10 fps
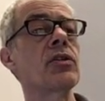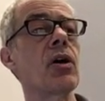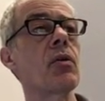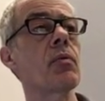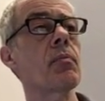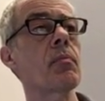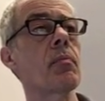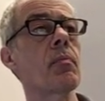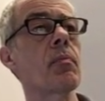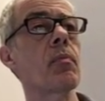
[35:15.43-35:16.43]
so
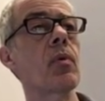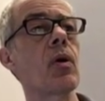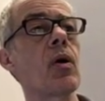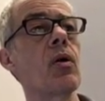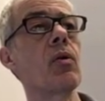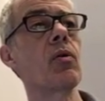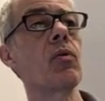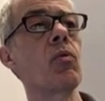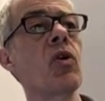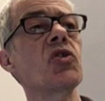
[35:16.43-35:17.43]

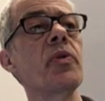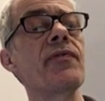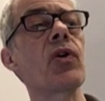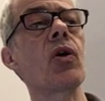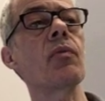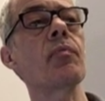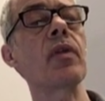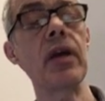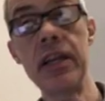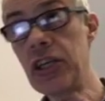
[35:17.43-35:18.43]
once we've got
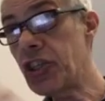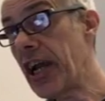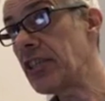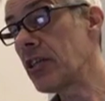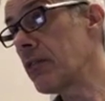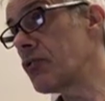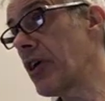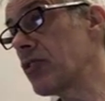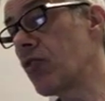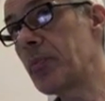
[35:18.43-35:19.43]
initiation of
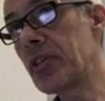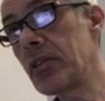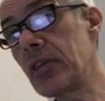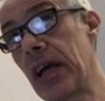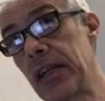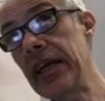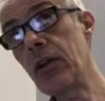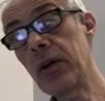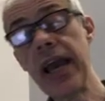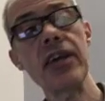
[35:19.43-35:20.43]
transcription and
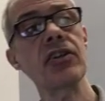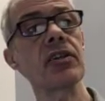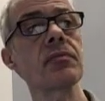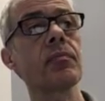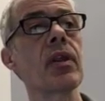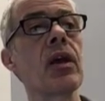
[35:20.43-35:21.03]
elongation,